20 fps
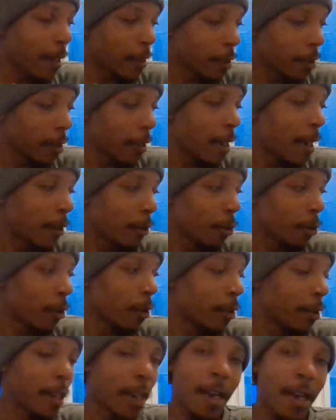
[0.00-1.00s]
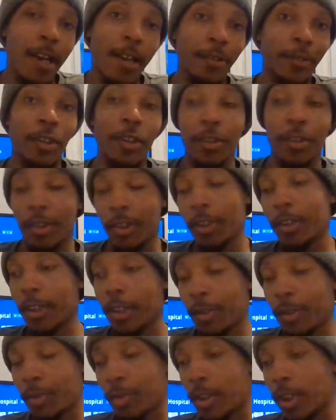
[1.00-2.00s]
actually had to audacity sit
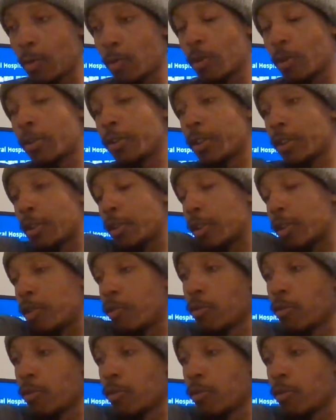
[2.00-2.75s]
there and say, well, you know,